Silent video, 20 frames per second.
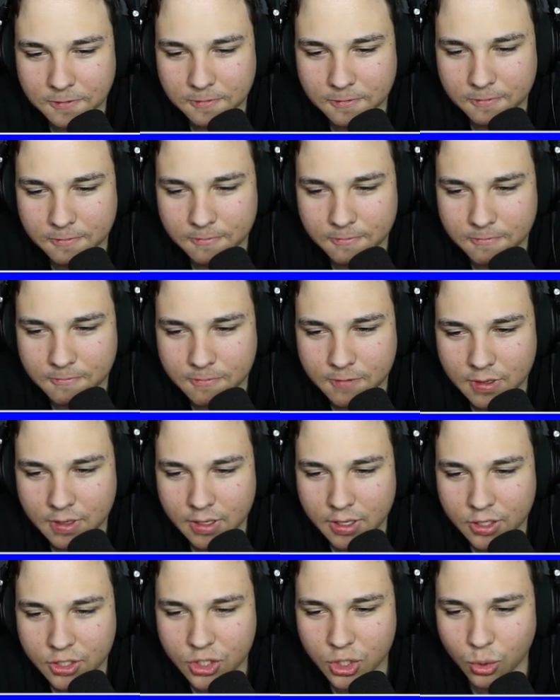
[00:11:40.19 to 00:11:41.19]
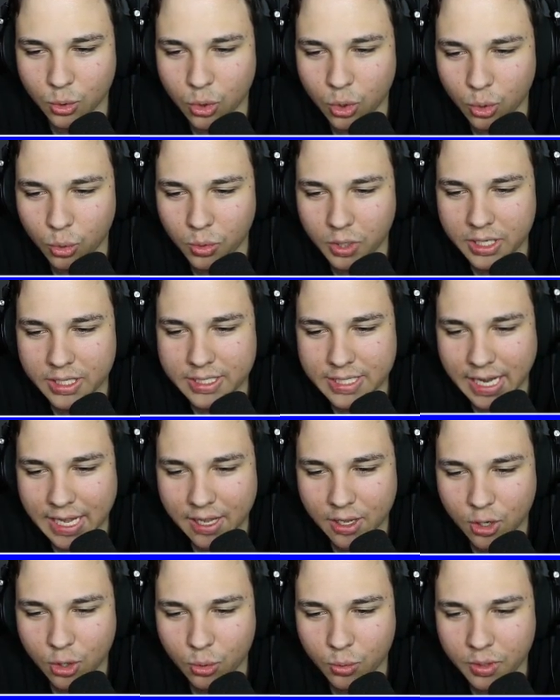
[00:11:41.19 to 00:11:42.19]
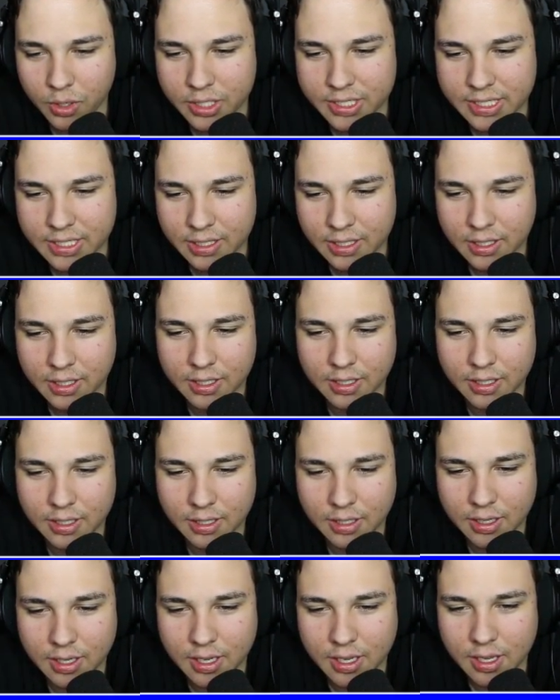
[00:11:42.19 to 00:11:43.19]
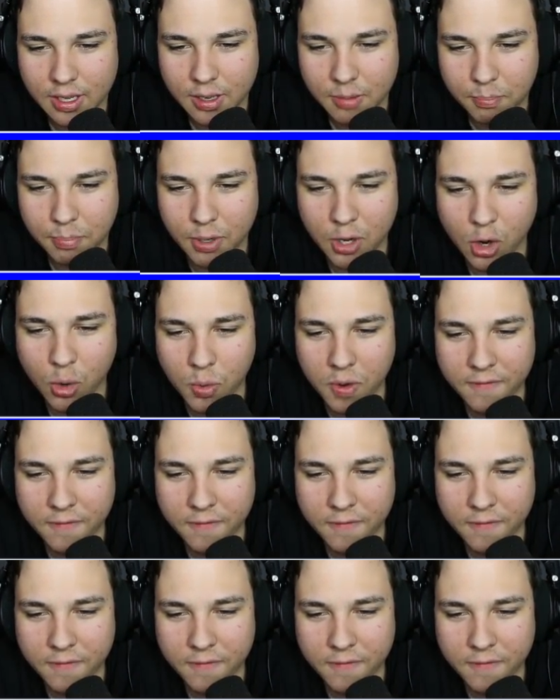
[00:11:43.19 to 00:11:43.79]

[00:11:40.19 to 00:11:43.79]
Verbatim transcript: I promise. So who? So that means she's would... being framed. But who